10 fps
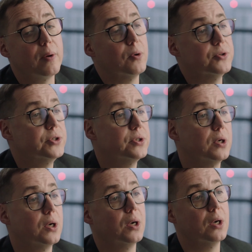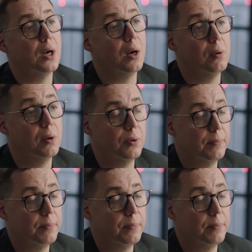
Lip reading: was our own,